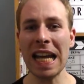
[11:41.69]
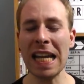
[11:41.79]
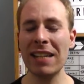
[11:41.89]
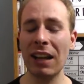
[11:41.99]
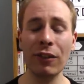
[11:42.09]

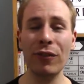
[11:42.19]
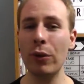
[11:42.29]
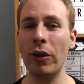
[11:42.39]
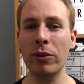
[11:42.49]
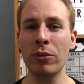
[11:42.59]
it does
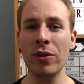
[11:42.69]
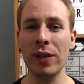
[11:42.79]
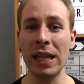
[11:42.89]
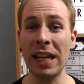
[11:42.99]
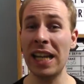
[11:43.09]
feel like the
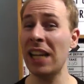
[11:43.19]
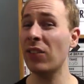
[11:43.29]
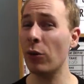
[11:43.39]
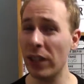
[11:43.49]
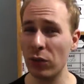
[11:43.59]
movie is
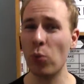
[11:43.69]
on its